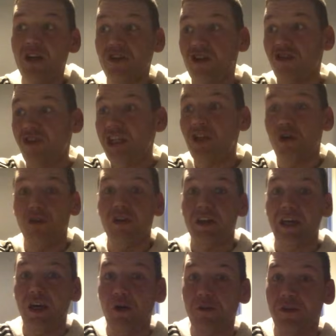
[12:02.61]
So she couldn't
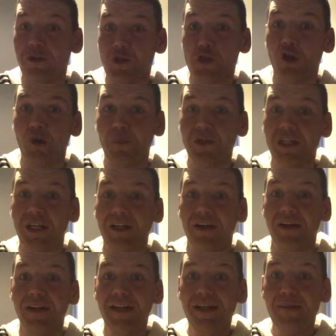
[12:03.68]
get out to the job
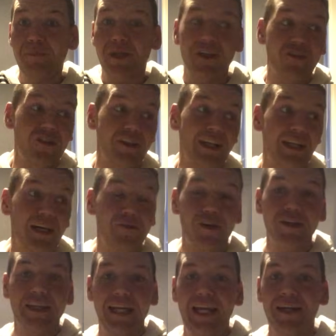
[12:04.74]
centre because she didn't have her
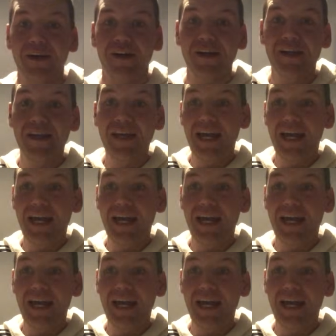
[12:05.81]
carer,